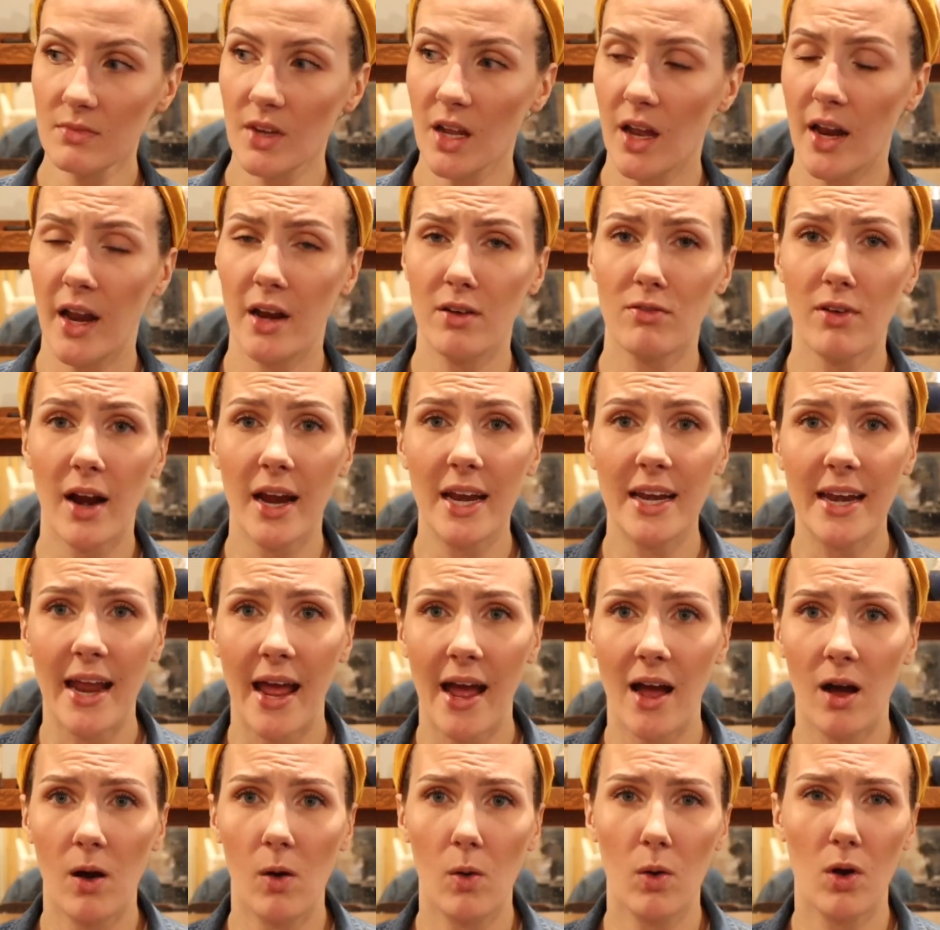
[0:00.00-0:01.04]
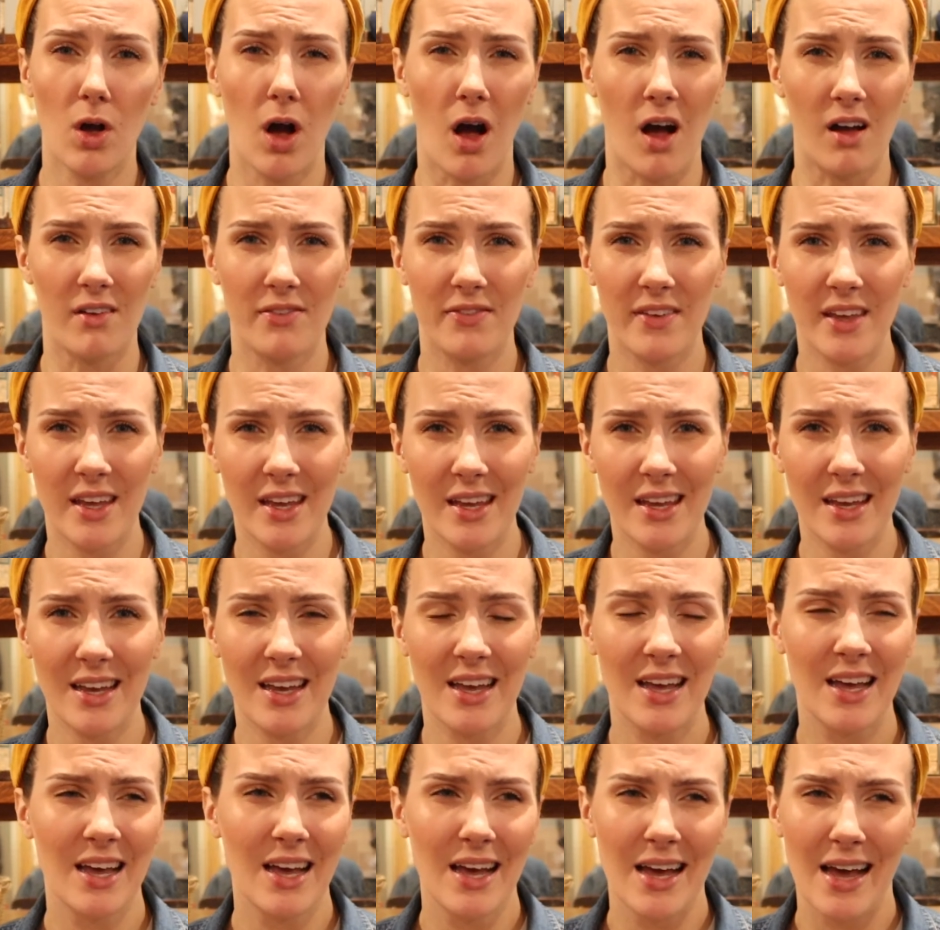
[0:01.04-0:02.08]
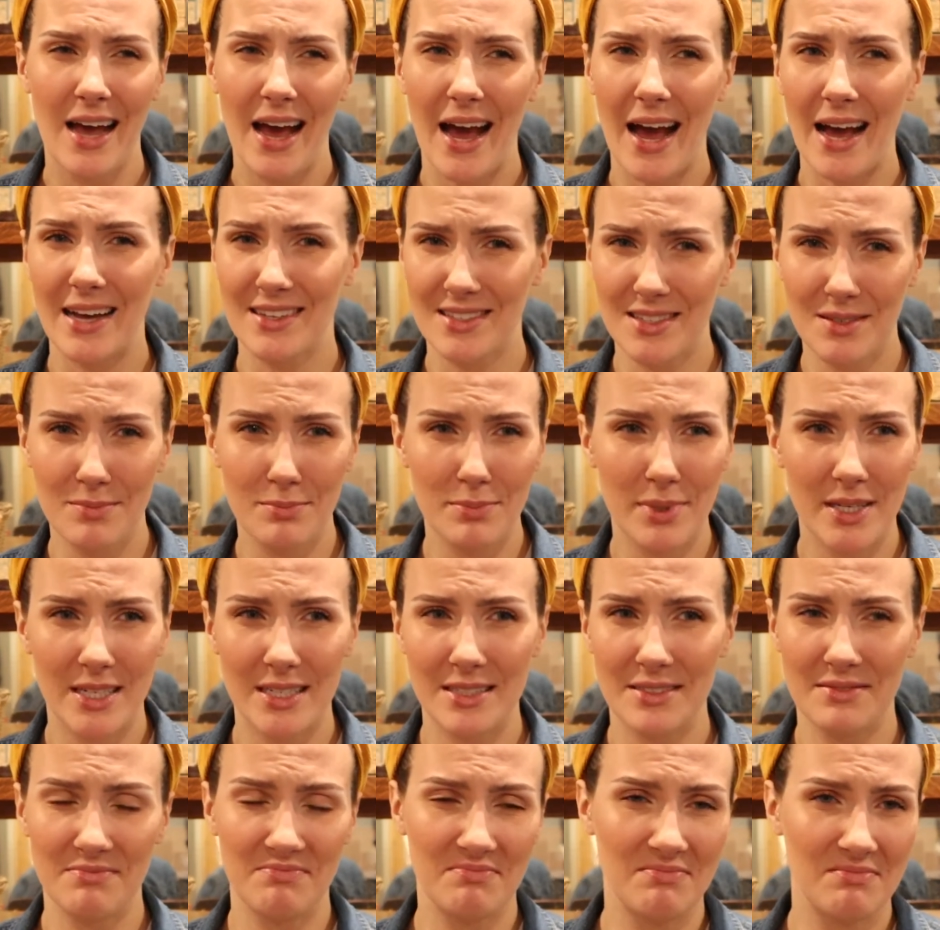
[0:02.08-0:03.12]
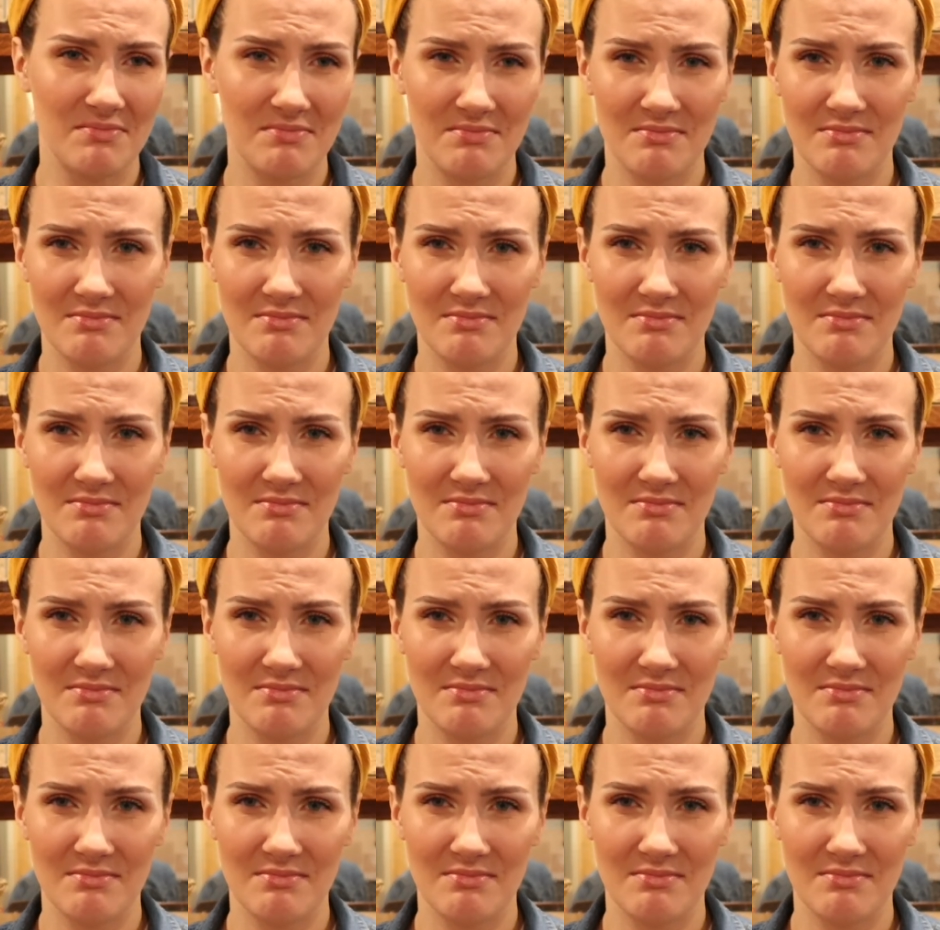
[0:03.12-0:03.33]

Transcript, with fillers: And right now, coffee hasn't been